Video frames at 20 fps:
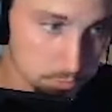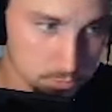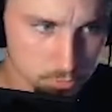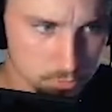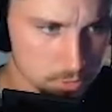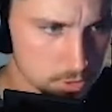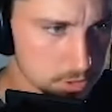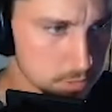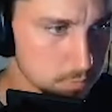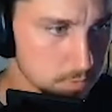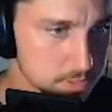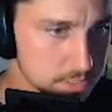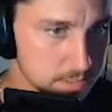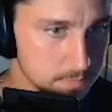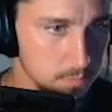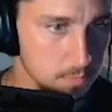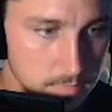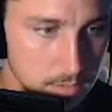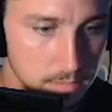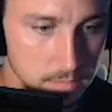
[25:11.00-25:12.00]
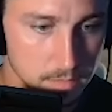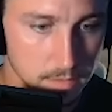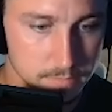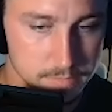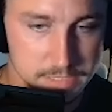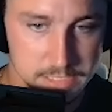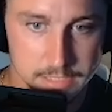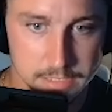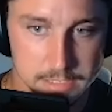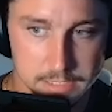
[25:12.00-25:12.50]
Drew just wants it more. I
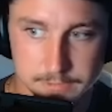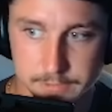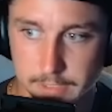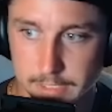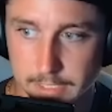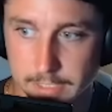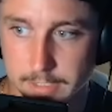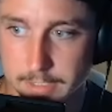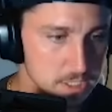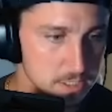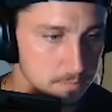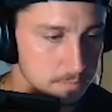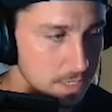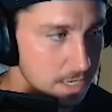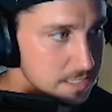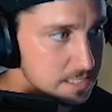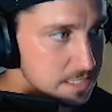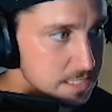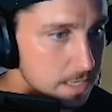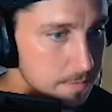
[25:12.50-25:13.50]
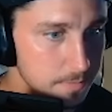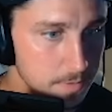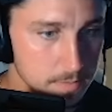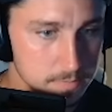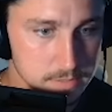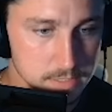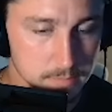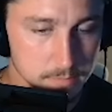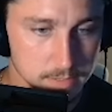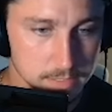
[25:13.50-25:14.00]
love seeing this for the kid. Some guys step
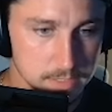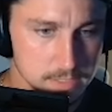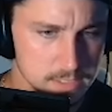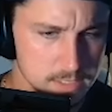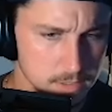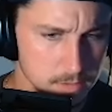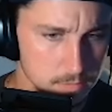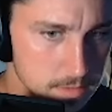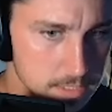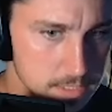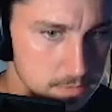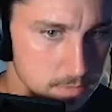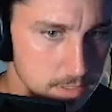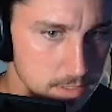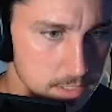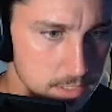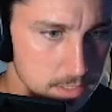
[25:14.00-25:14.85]
up, some kids don't. Is what it